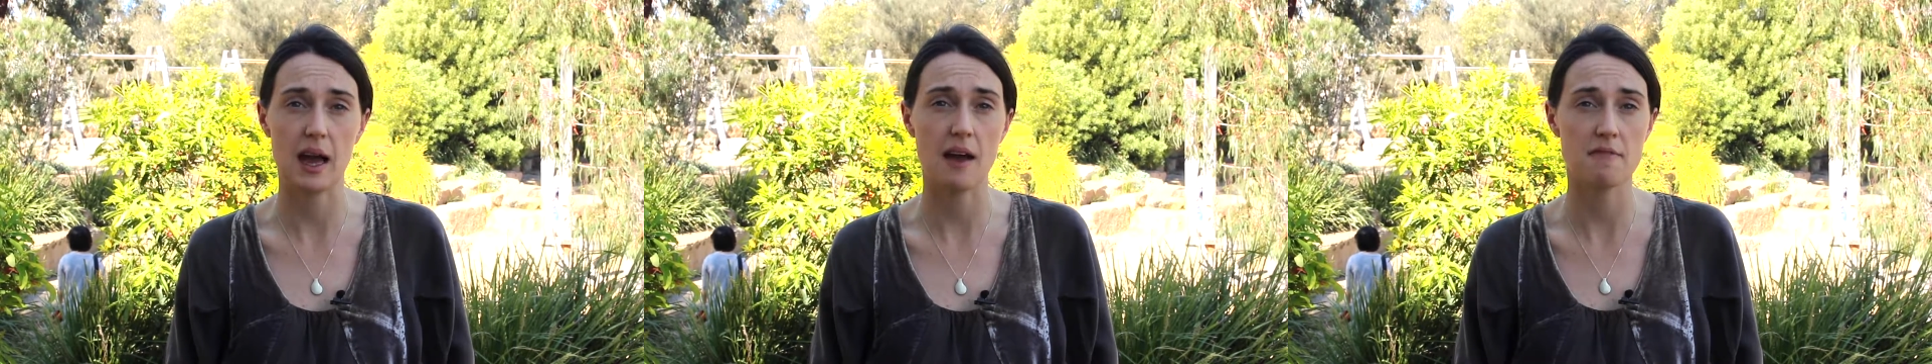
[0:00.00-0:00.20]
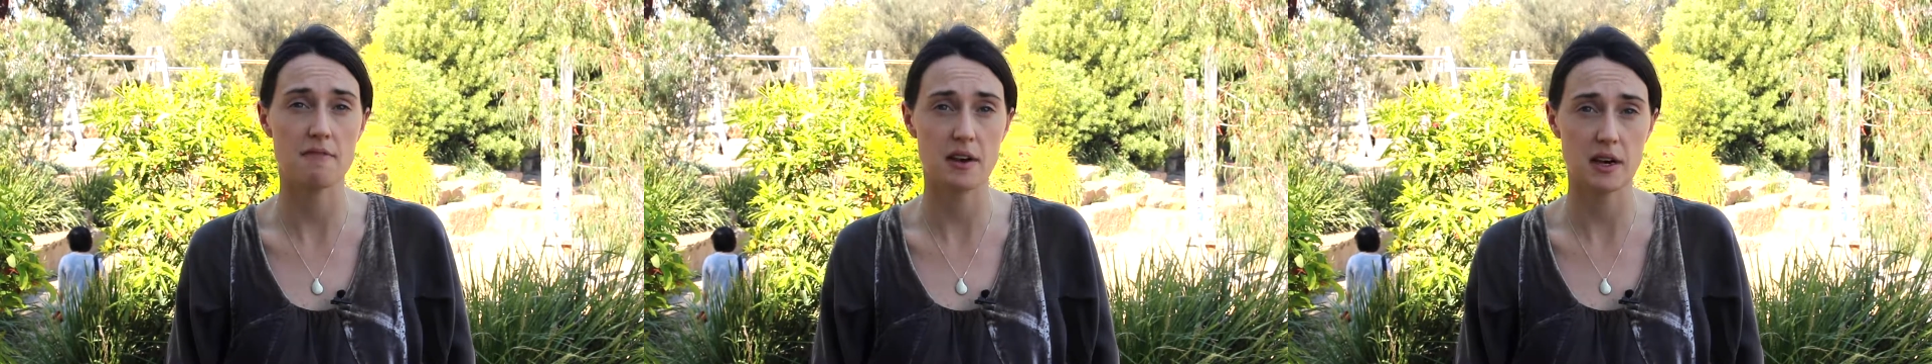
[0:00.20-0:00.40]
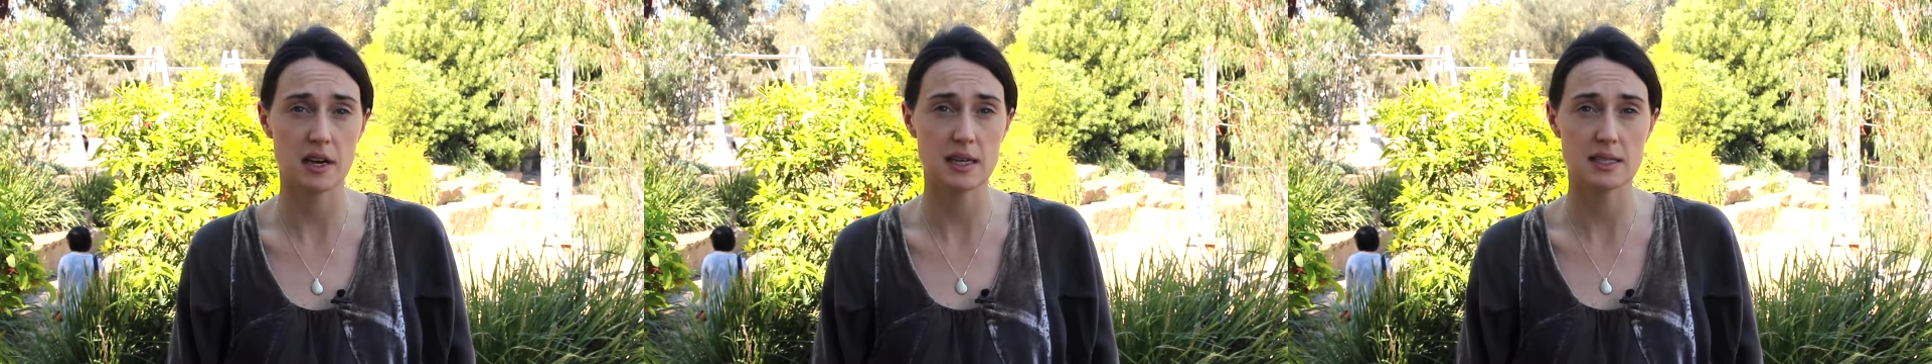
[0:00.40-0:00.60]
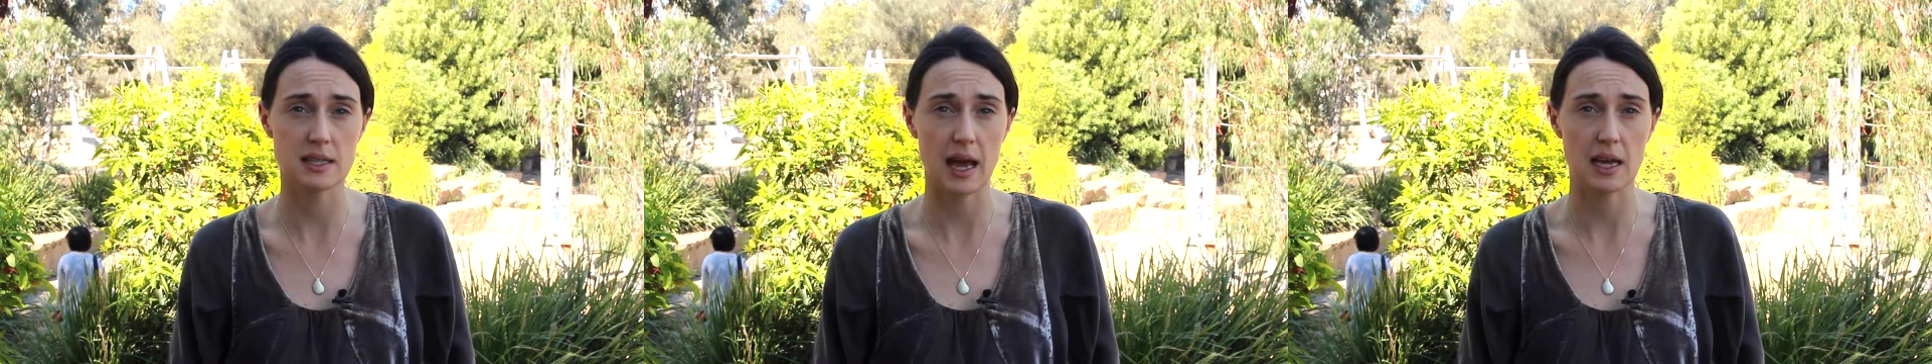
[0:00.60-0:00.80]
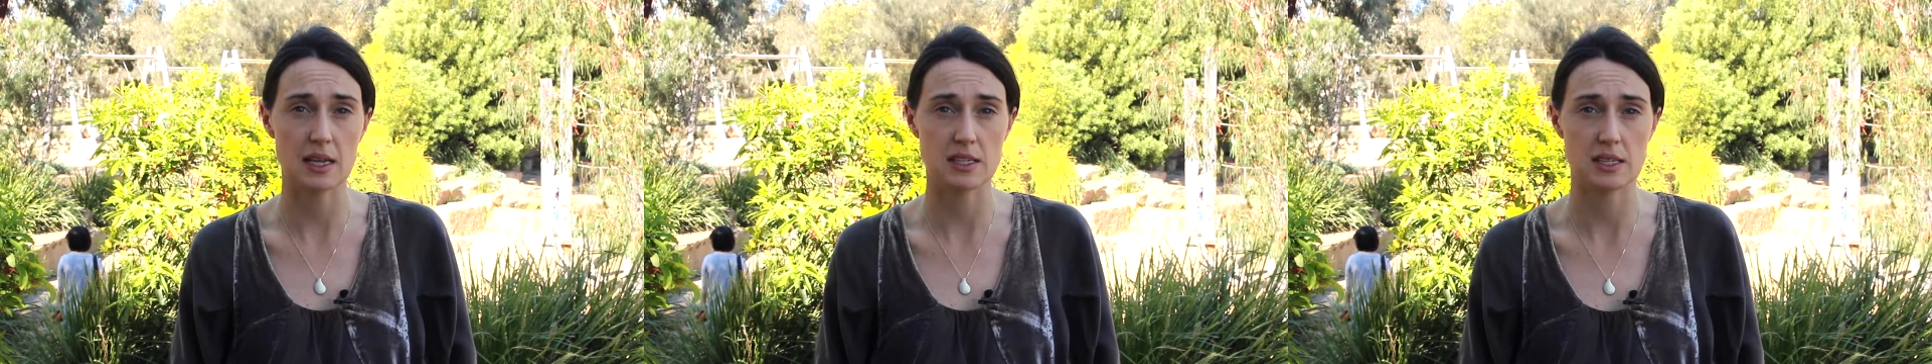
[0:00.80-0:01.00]
at various
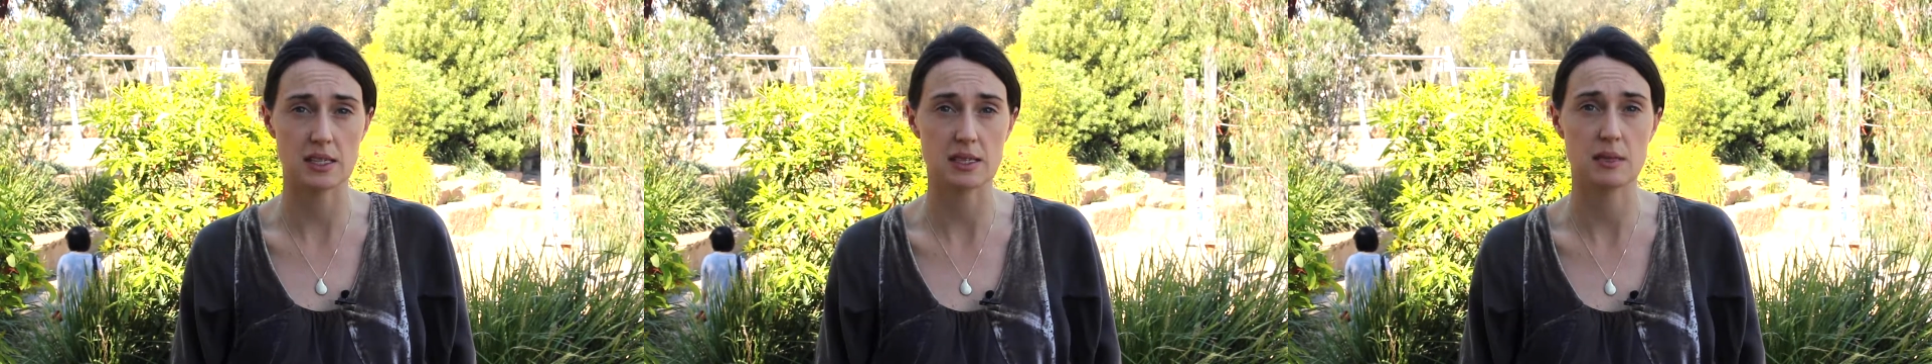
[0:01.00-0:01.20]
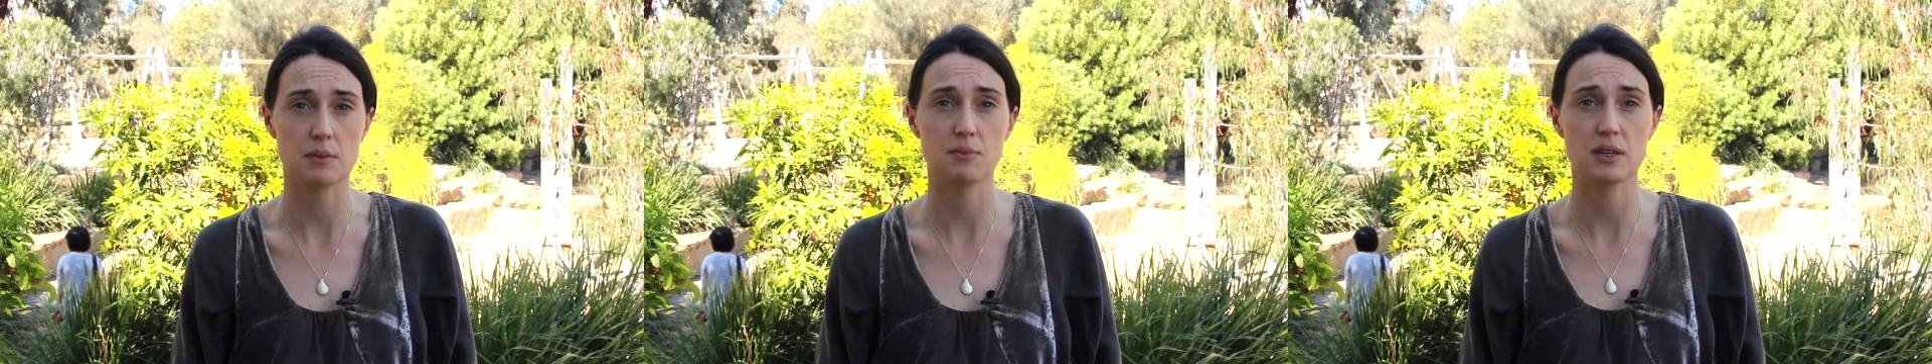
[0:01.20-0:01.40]
ages,